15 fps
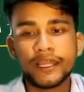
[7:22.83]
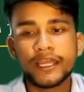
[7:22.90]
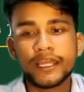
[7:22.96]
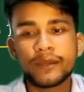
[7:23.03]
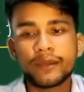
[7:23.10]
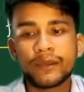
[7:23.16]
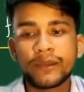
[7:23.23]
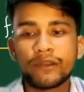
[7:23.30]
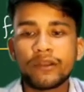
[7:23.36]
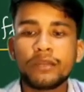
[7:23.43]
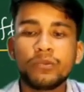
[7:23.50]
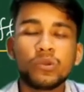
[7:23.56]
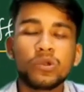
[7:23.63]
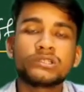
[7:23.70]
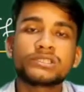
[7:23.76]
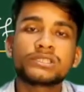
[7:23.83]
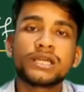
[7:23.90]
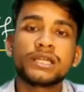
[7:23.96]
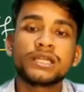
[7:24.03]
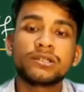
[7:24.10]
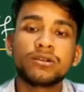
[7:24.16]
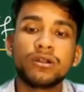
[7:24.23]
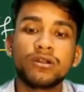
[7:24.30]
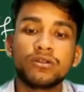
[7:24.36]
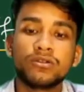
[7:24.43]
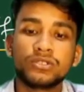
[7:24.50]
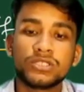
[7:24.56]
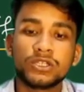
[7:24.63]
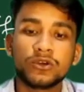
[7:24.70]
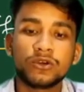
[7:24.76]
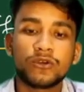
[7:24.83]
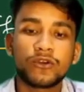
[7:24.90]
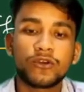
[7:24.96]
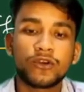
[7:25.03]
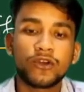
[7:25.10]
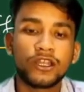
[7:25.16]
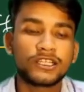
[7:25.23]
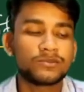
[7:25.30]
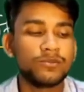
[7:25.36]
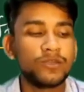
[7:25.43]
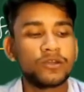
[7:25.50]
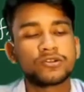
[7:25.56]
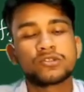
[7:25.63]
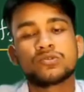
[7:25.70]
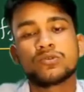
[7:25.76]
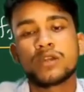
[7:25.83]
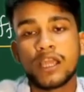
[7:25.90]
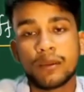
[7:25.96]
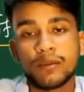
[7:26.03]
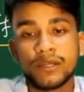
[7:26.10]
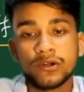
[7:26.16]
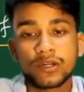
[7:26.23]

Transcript: if and only Wronskian equal to 0 for all x belongs to AB.